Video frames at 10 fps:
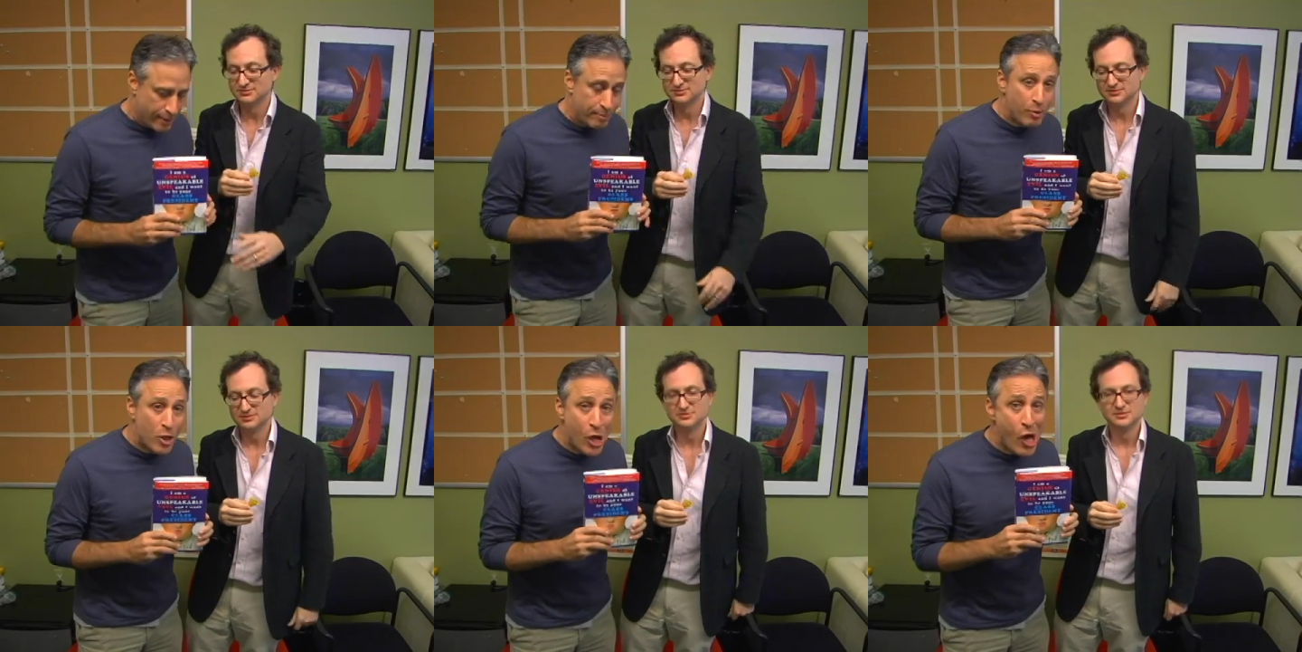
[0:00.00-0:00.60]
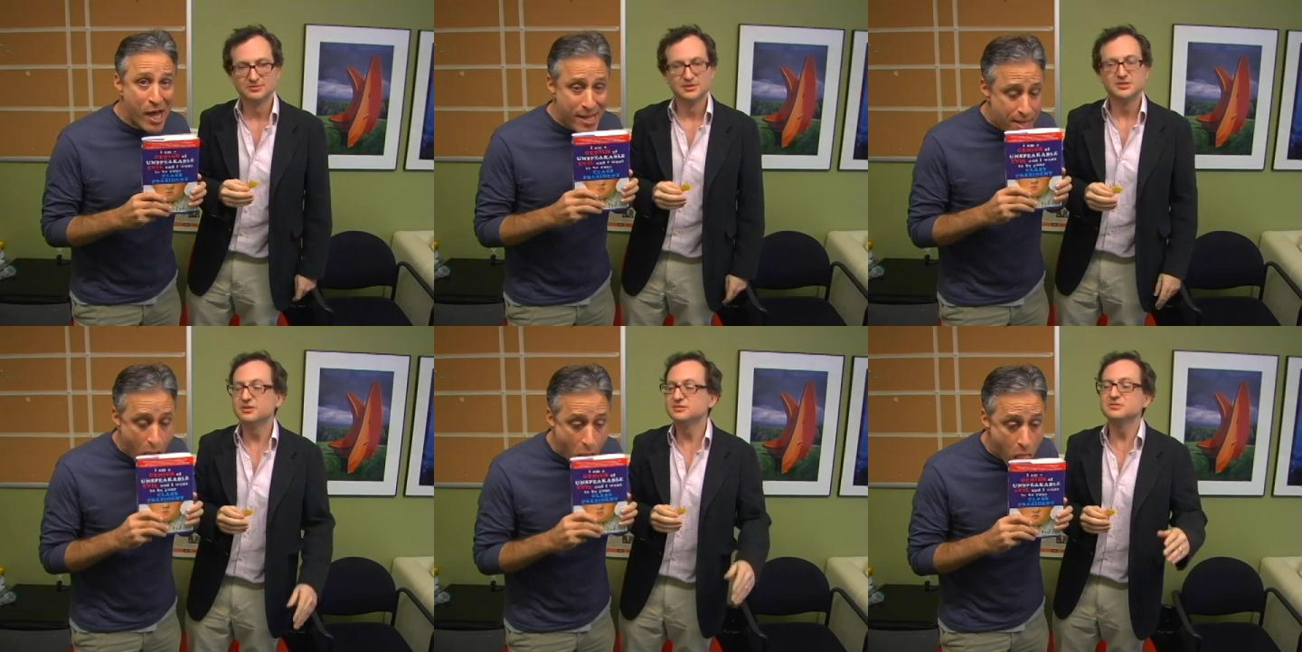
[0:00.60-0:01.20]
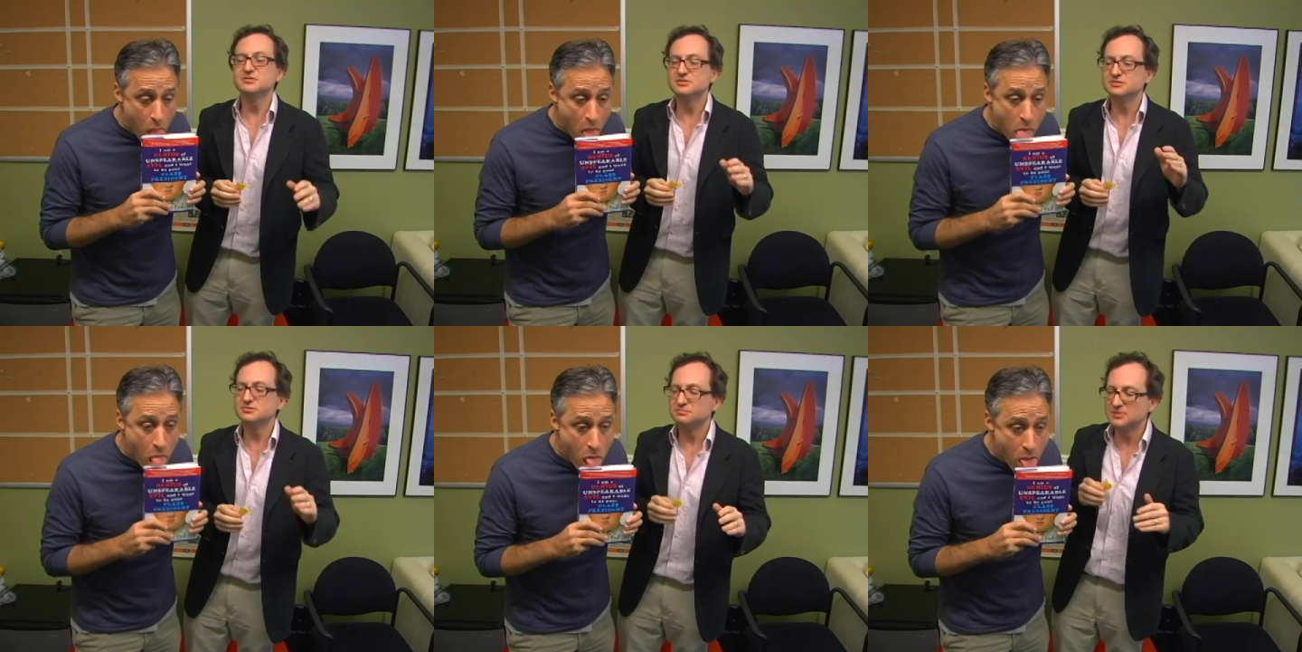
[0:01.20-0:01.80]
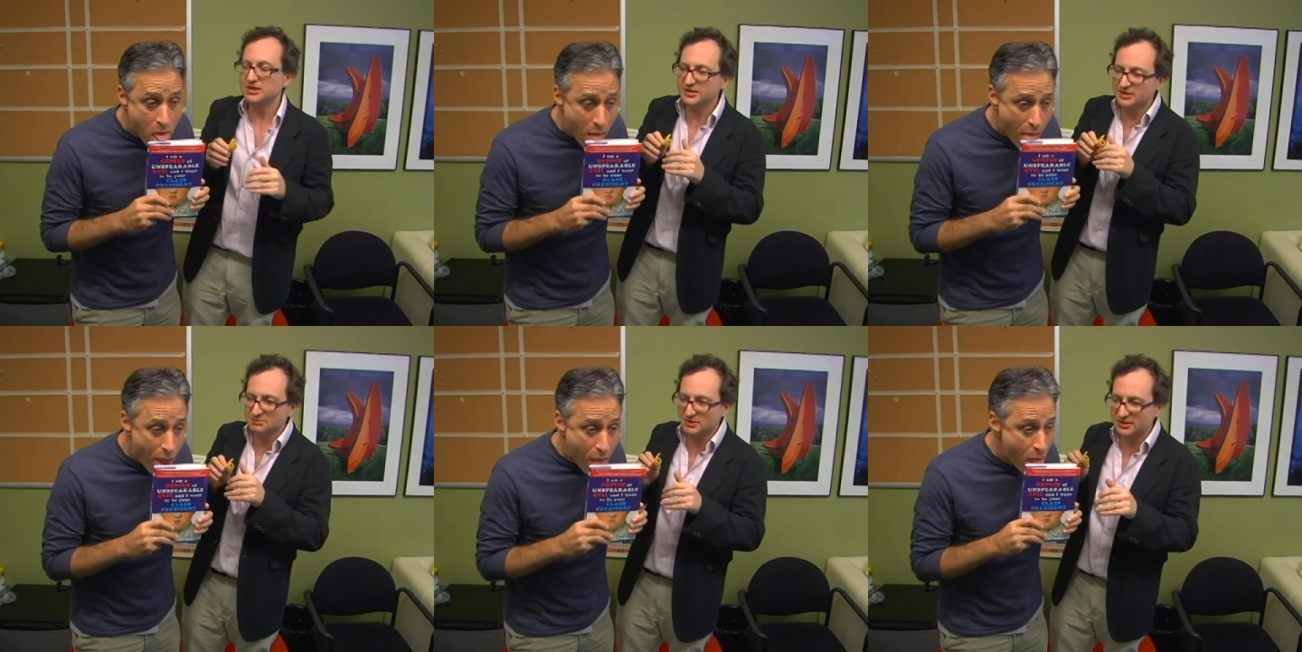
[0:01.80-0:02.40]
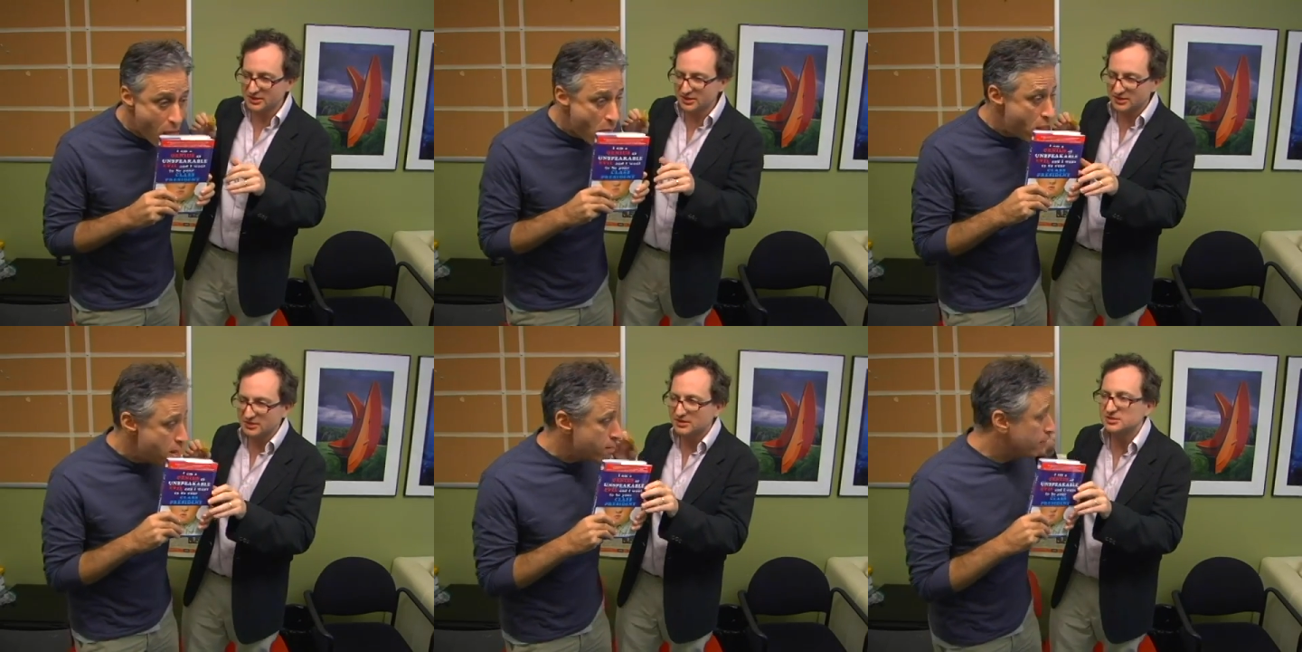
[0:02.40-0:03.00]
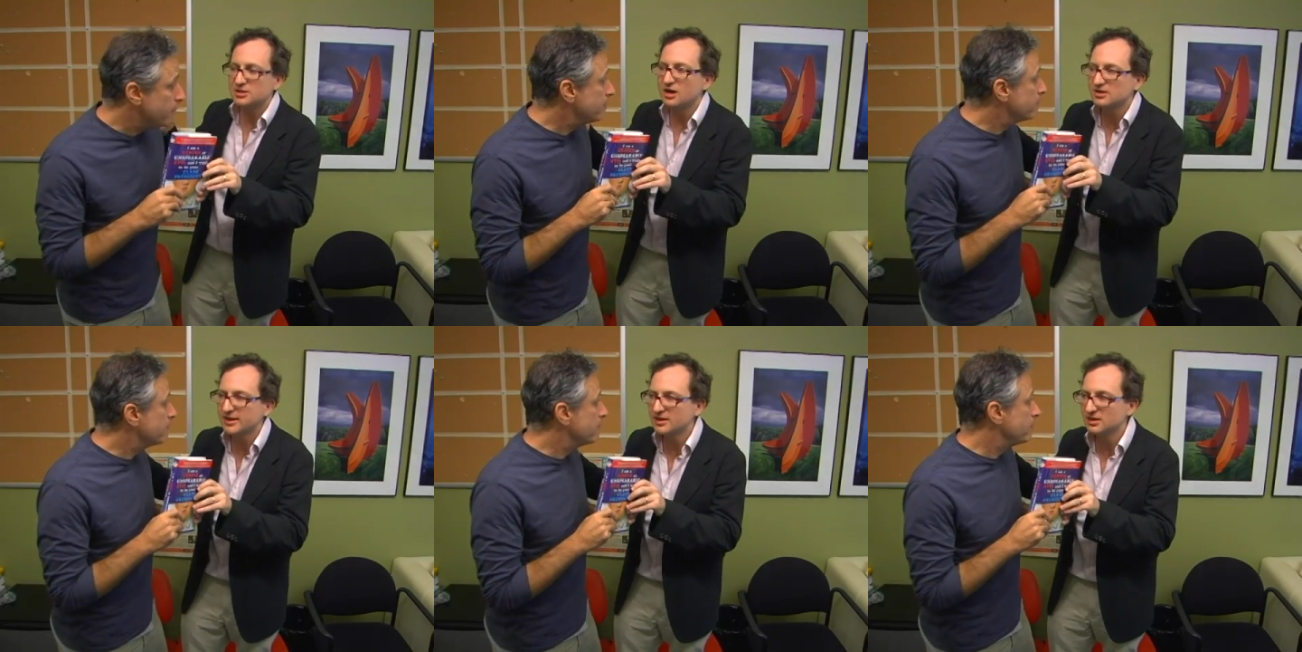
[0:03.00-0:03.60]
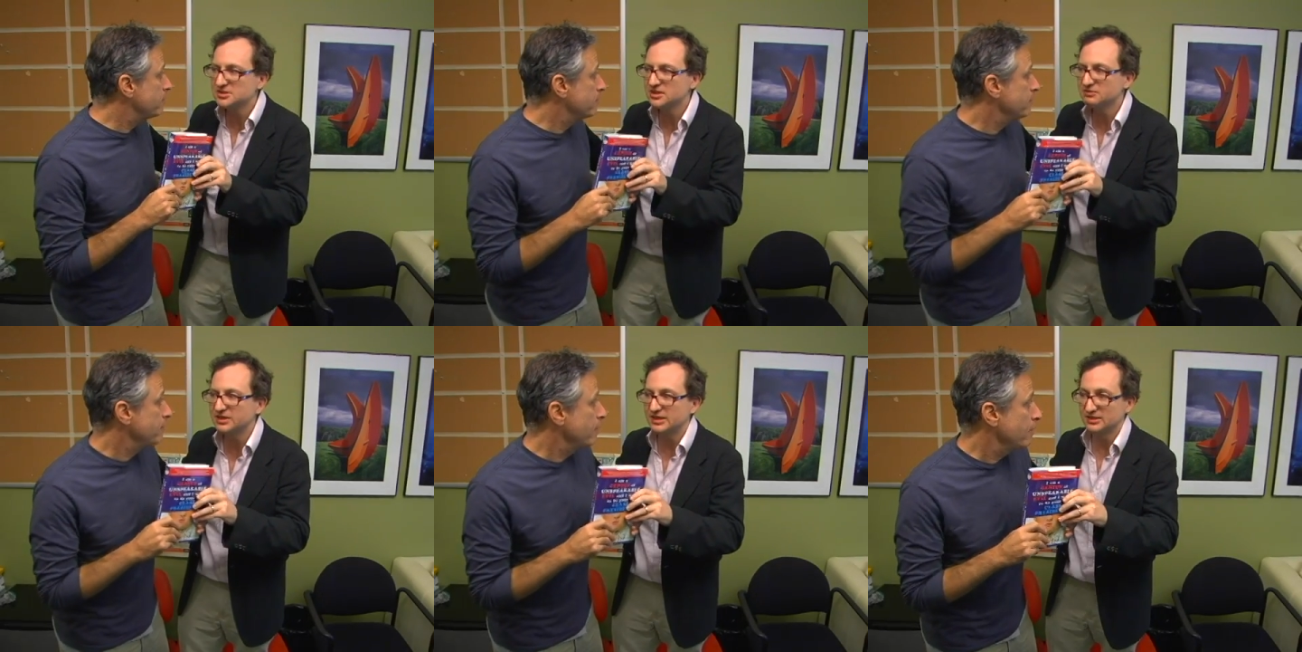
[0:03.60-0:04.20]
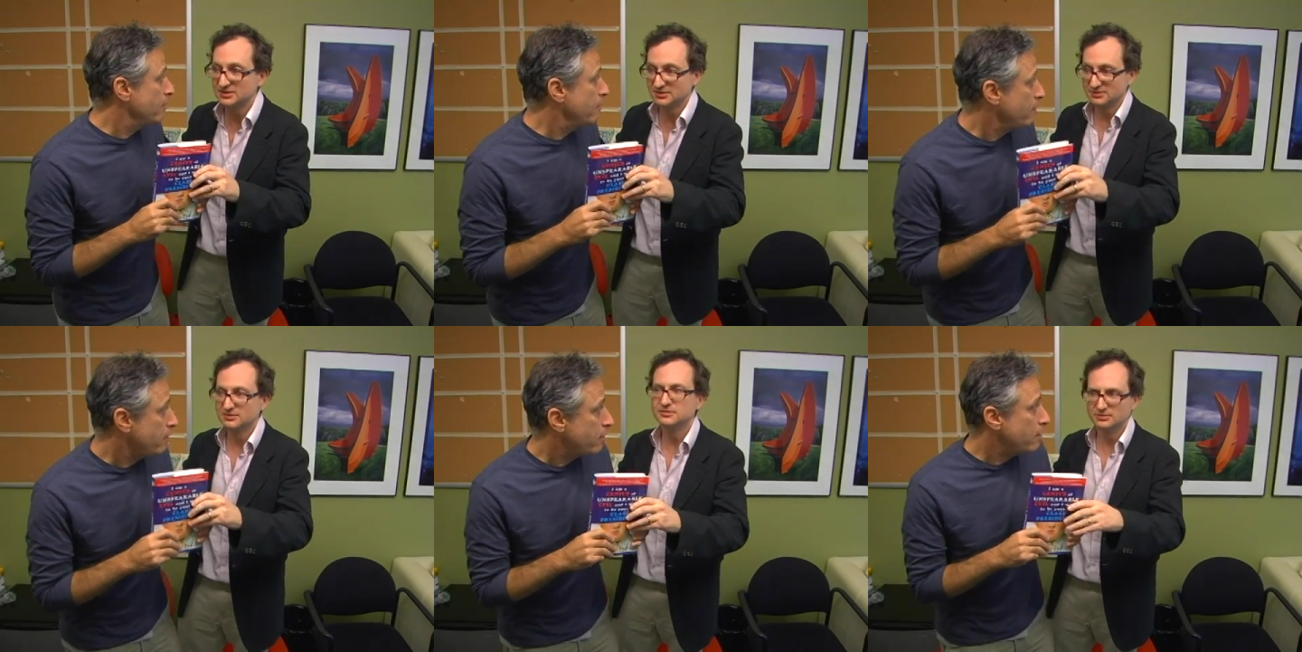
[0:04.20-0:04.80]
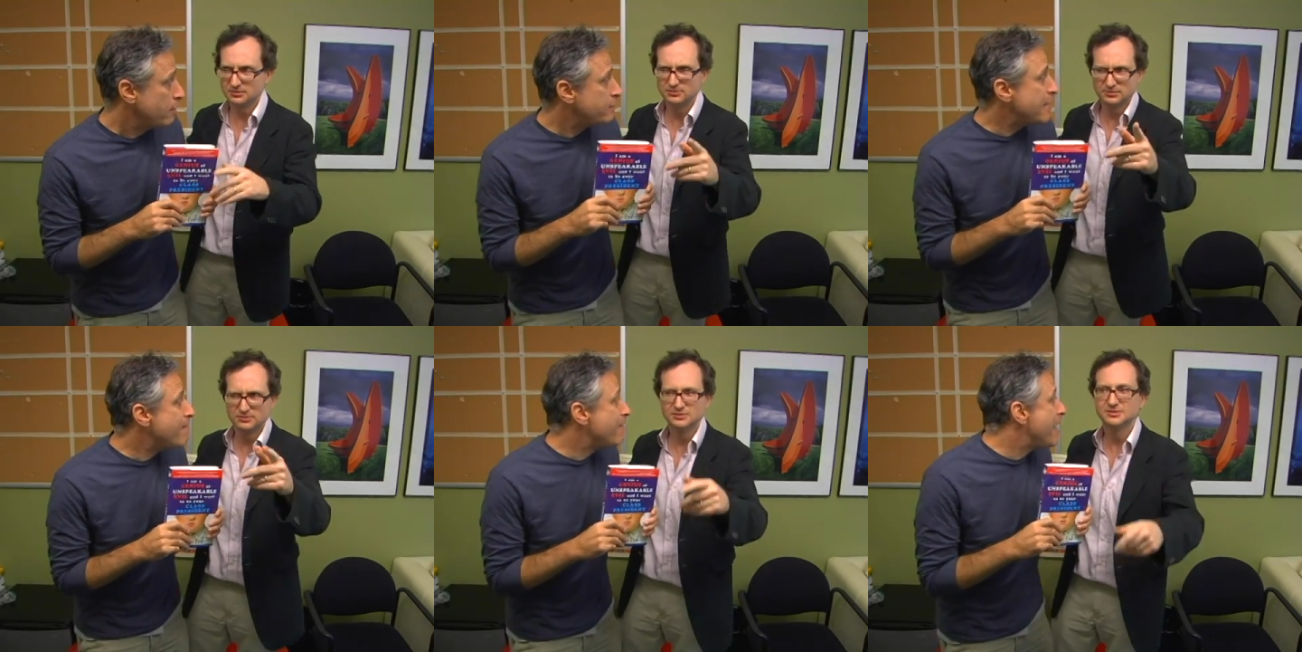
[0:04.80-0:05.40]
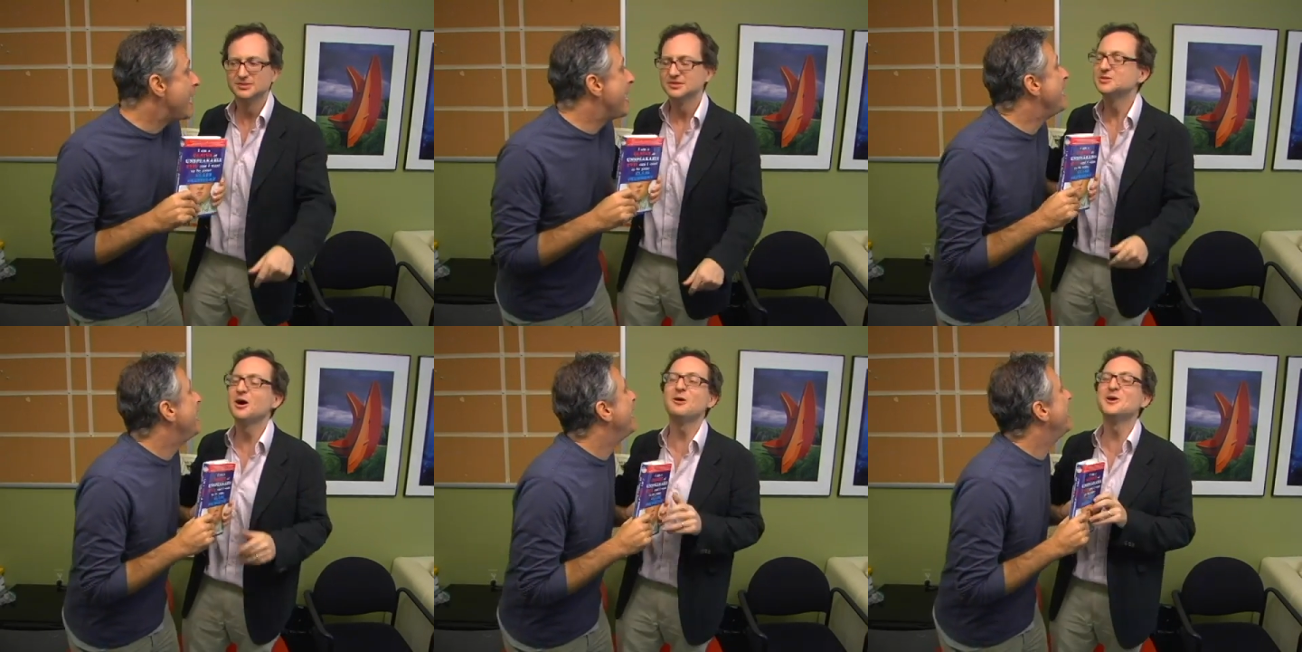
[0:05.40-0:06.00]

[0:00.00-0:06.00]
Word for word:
Speaker 1: Monkey. No, No, no, no, no, monkey, monkey. Talk like on TV. TV. No,